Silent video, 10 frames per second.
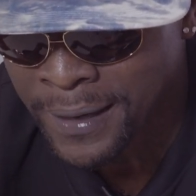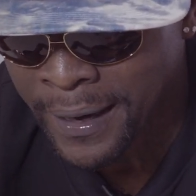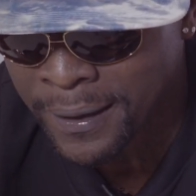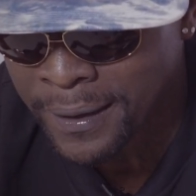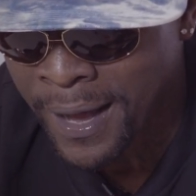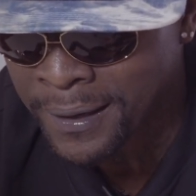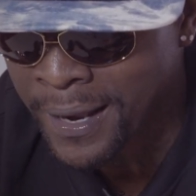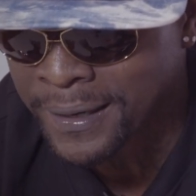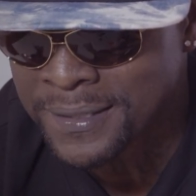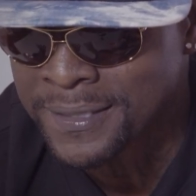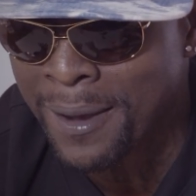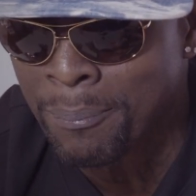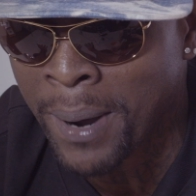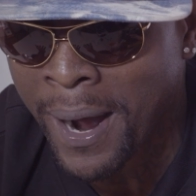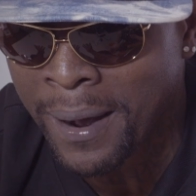like a kind of like a
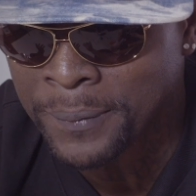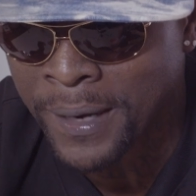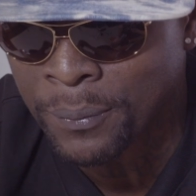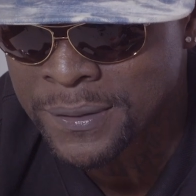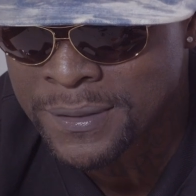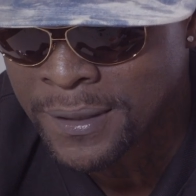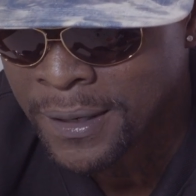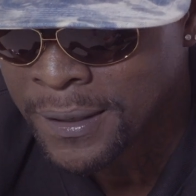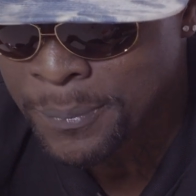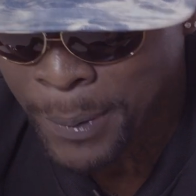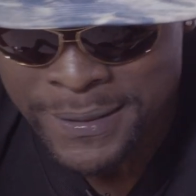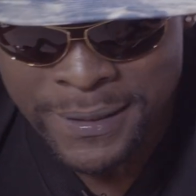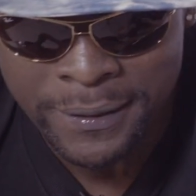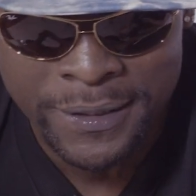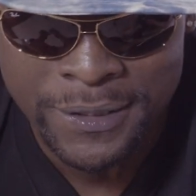stepmom that was
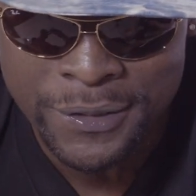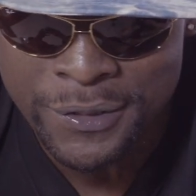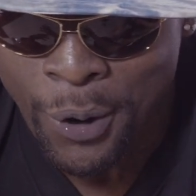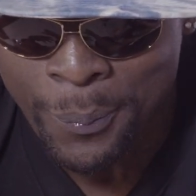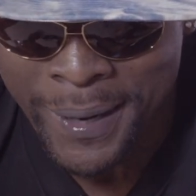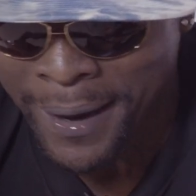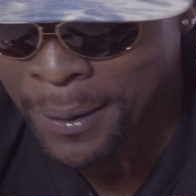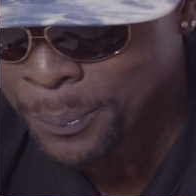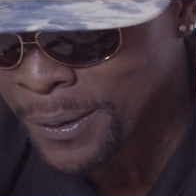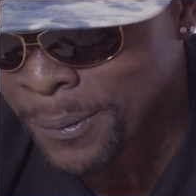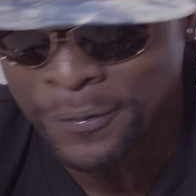basically she showed me how to put my